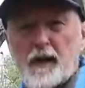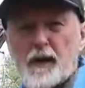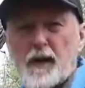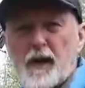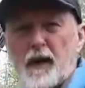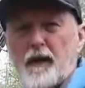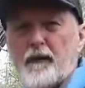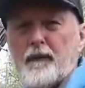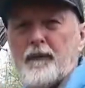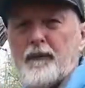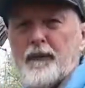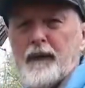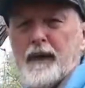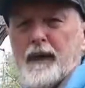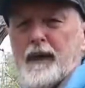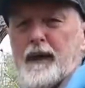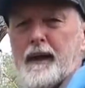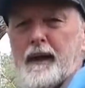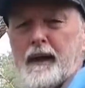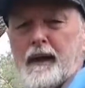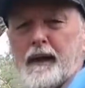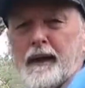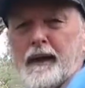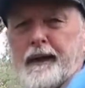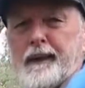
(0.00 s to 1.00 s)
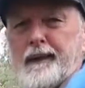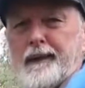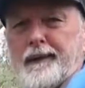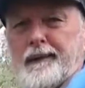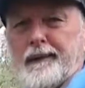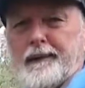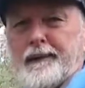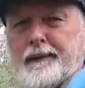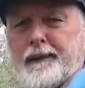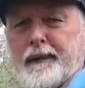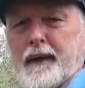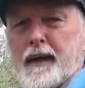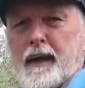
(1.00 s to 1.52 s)
got
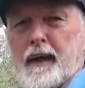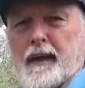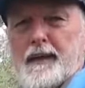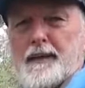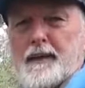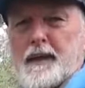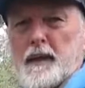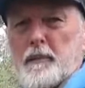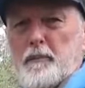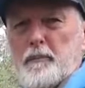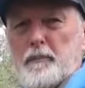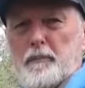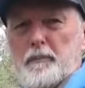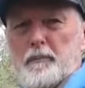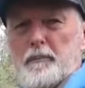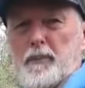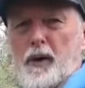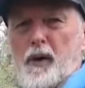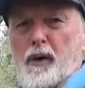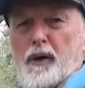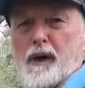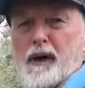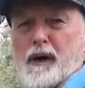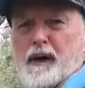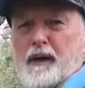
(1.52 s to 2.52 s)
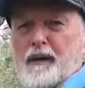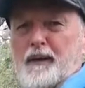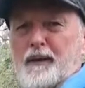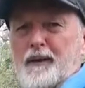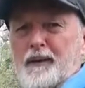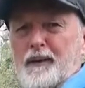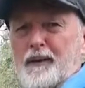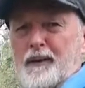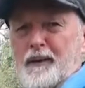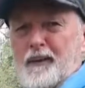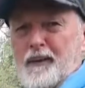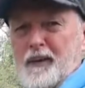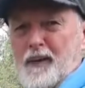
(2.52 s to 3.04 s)
a zip pocket
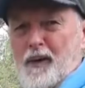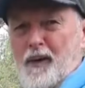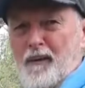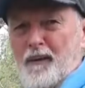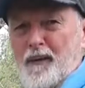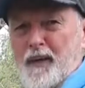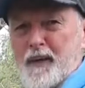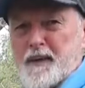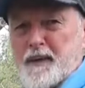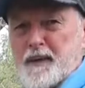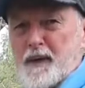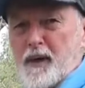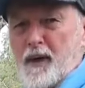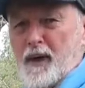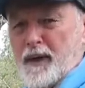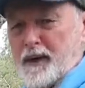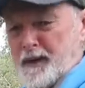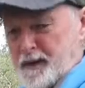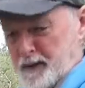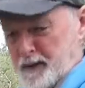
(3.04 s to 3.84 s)
on this side